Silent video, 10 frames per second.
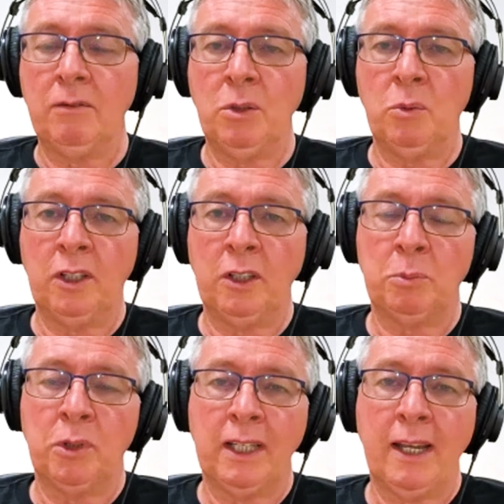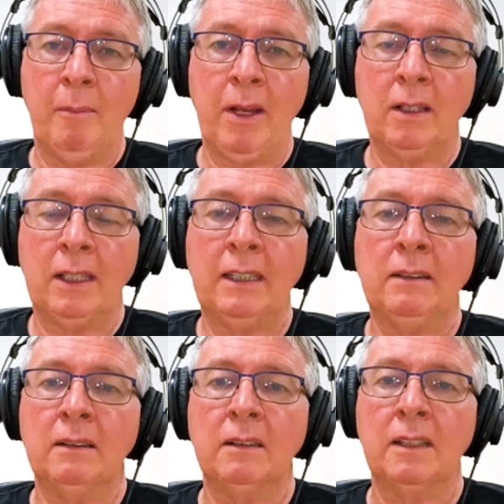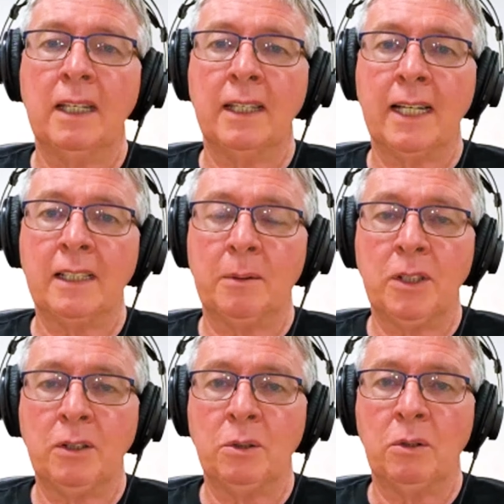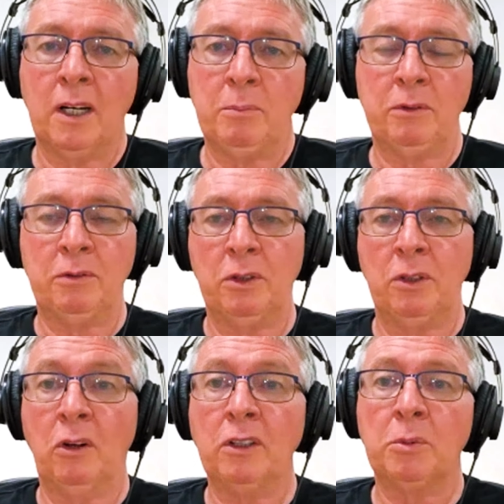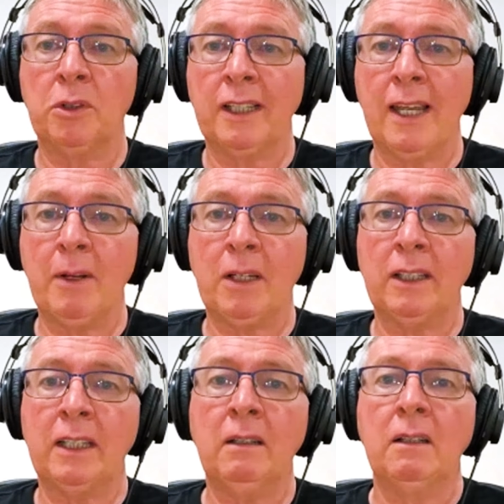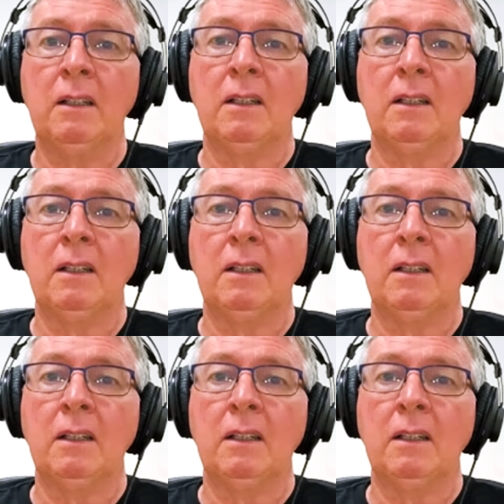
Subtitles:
If you're wanting to put a chemical in, then that's up to you. I prefer not to put a chemical in.